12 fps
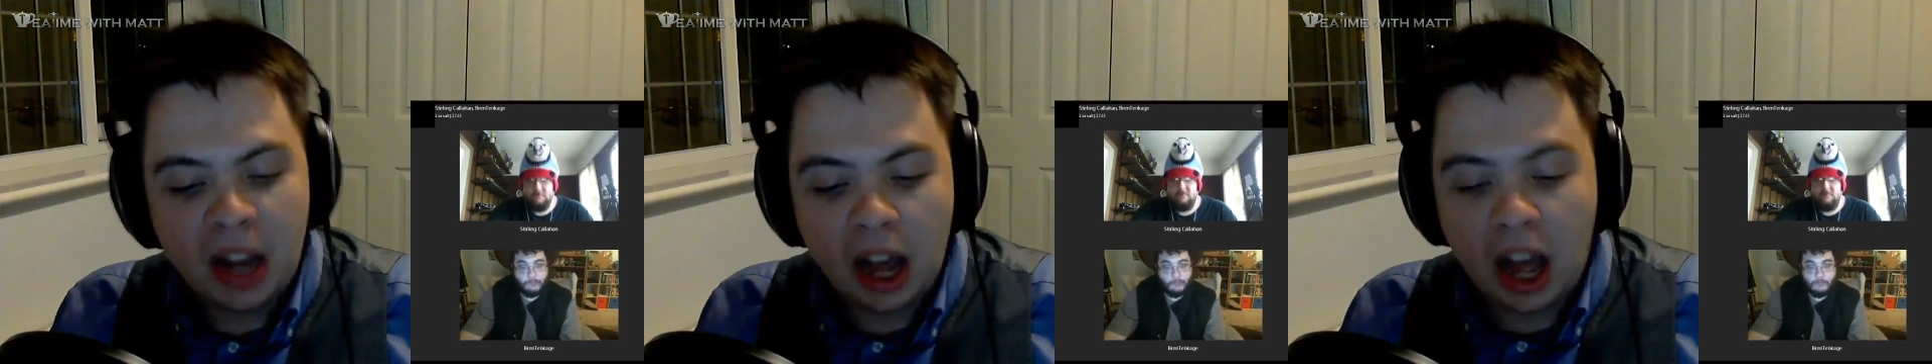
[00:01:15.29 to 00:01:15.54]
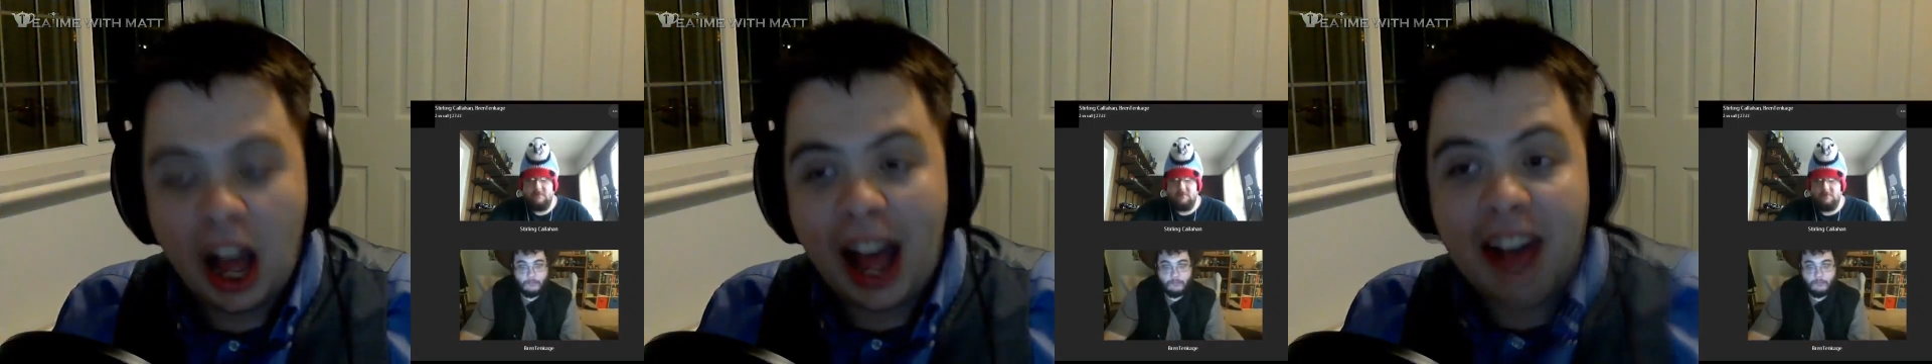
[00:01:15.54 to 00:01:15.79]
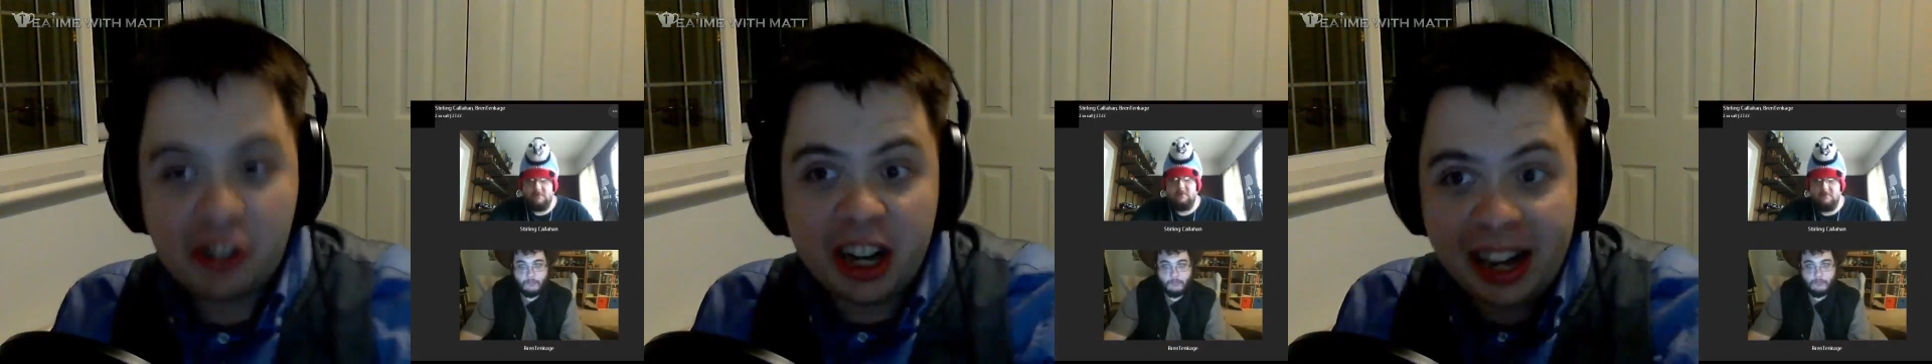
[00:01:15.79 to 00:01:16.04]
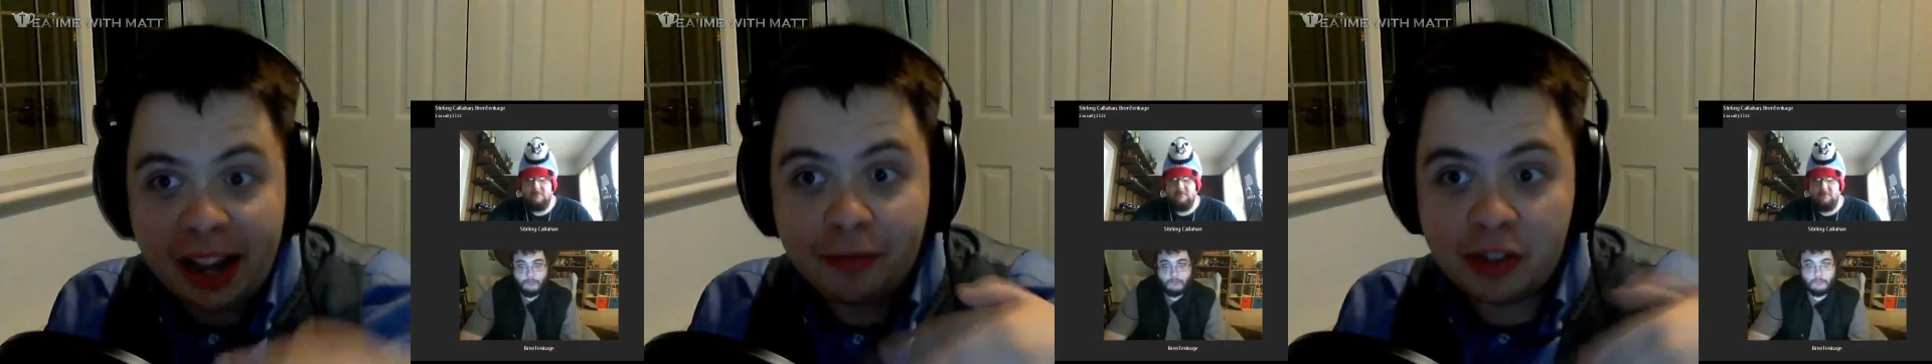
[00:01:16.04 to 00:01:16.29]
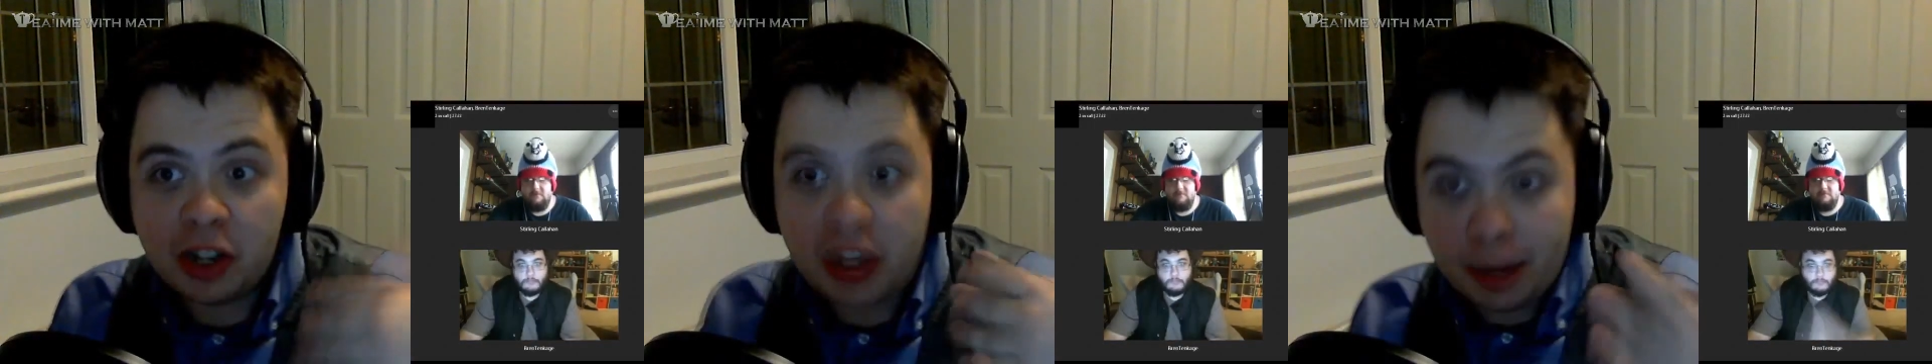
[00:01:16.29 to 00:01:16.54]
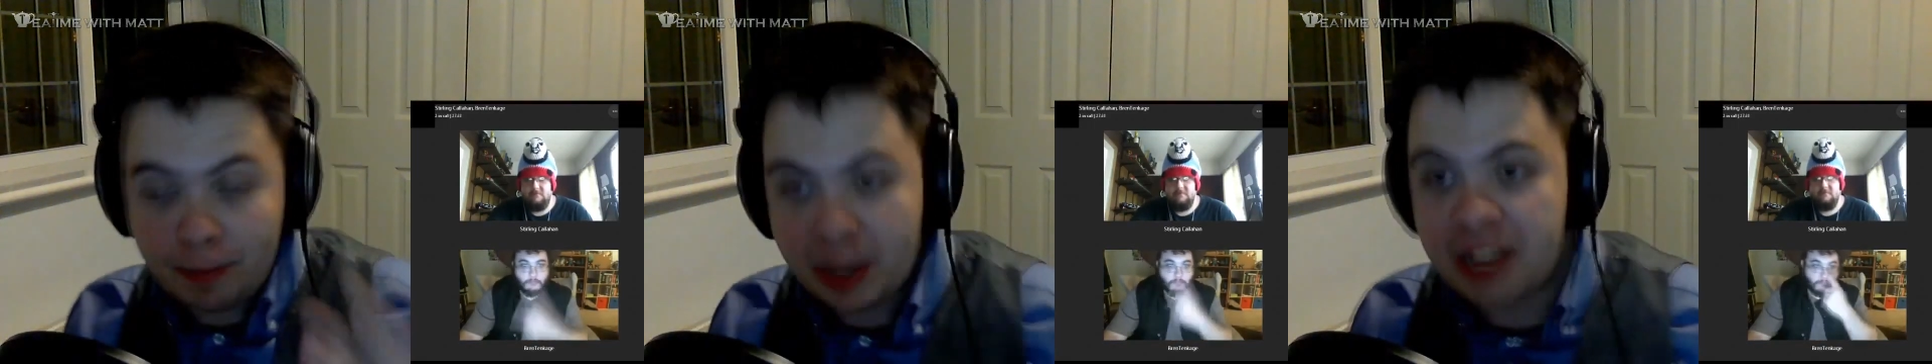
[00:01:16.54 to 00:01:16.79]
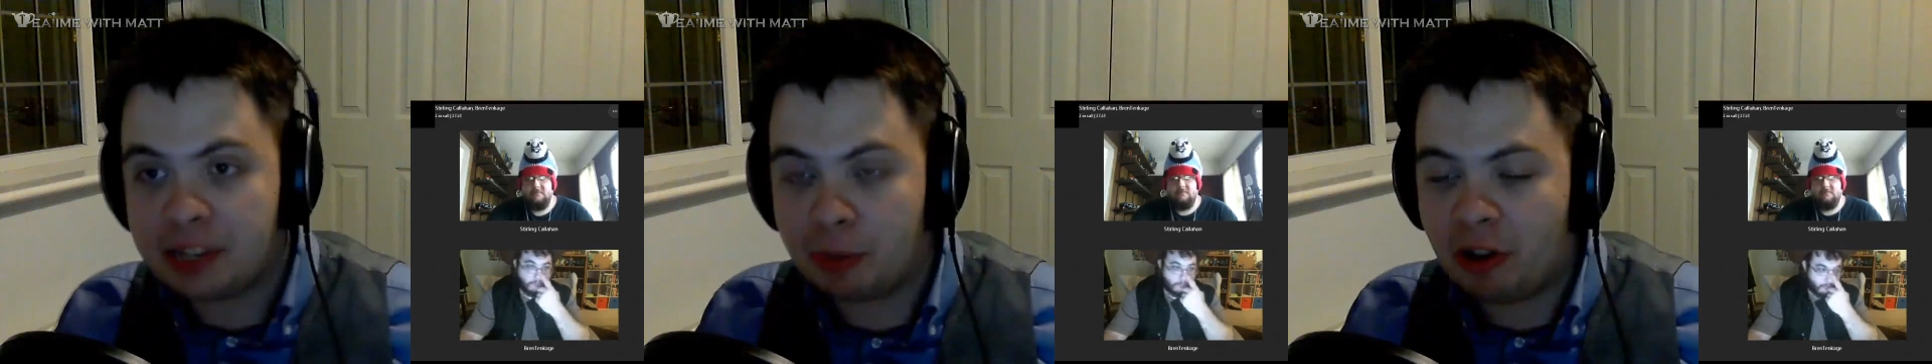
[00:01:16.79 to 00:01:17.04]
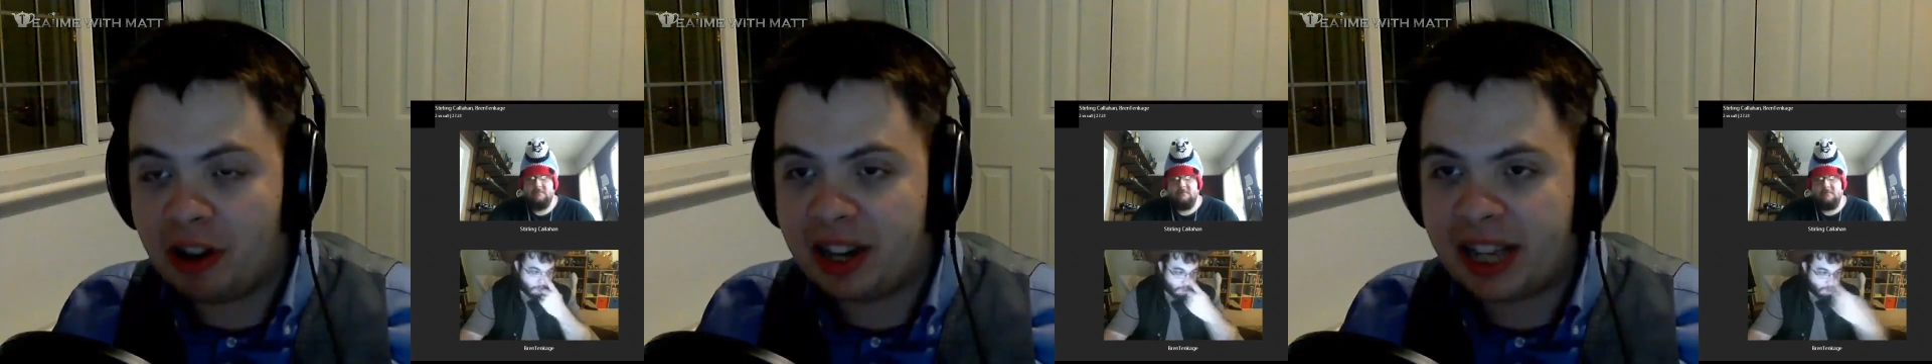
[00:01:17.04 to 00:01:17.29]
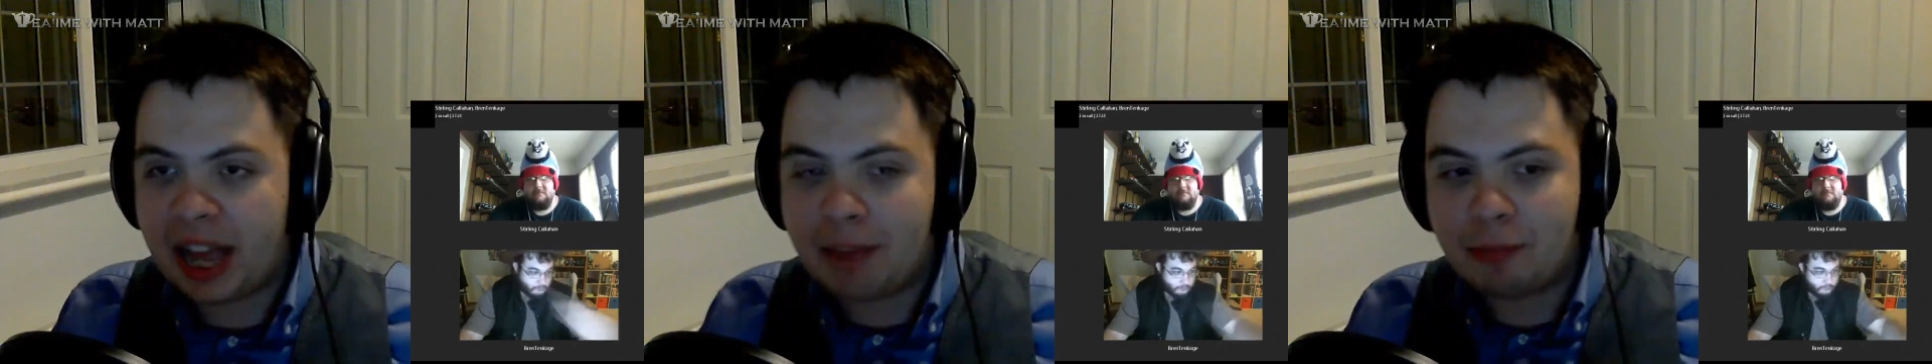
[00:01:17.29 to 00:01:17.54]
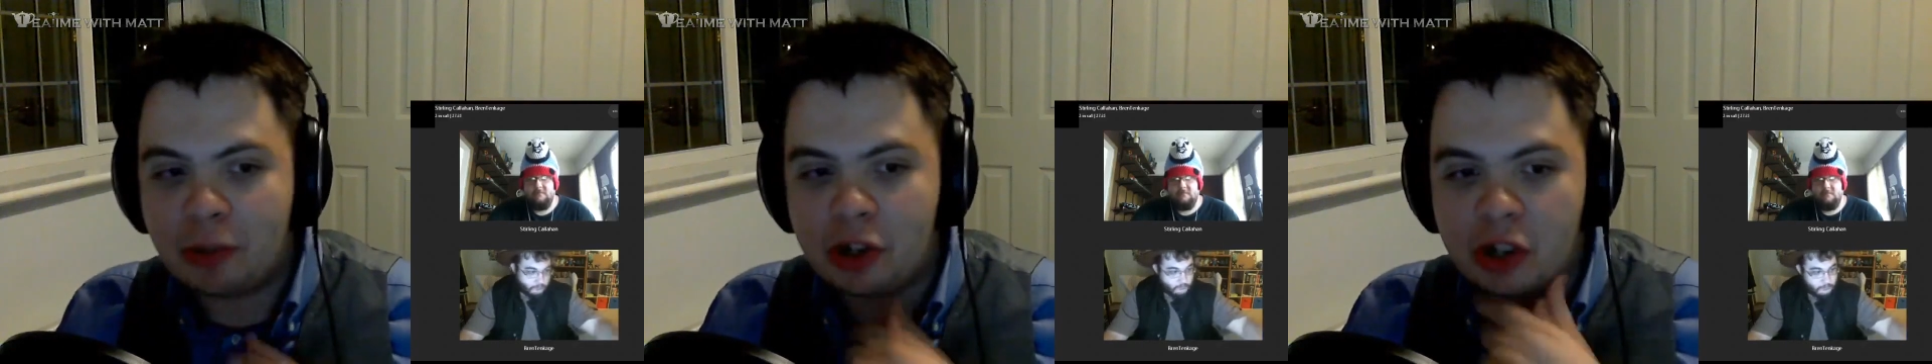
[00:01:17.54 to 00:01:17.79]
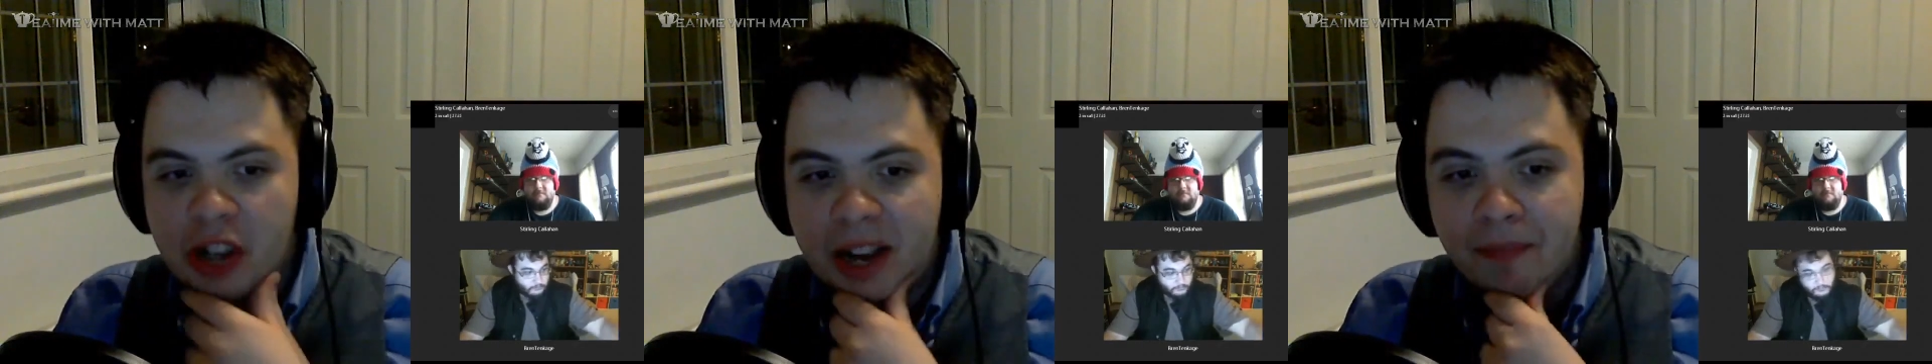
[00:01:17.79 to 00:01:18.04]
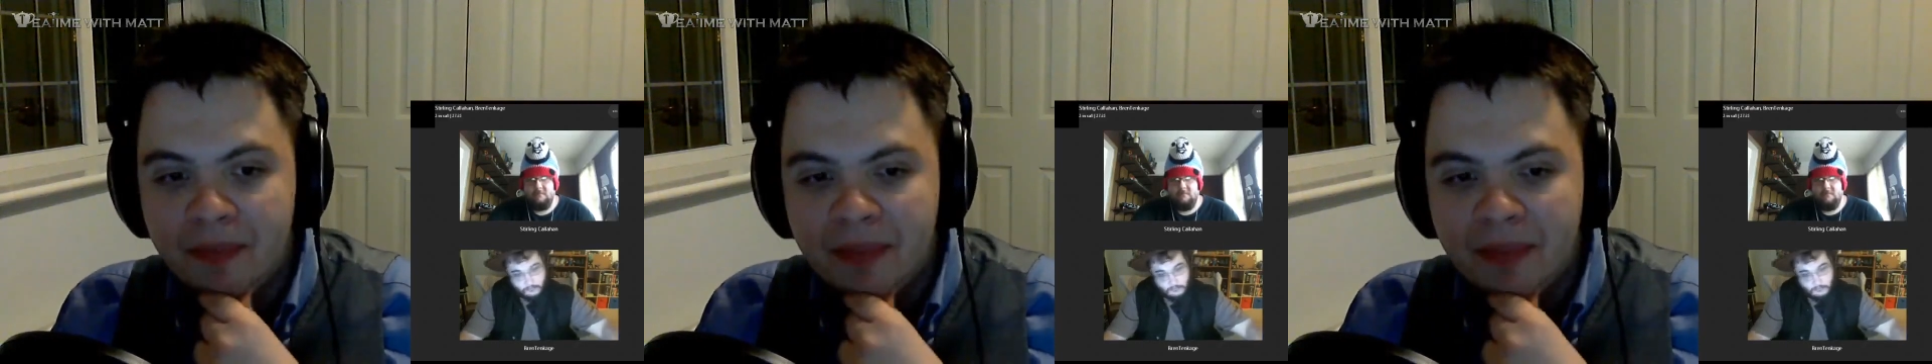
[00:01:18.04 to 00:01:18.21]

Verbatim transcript: uh, actually lived near Peterborough in Cambridgeshire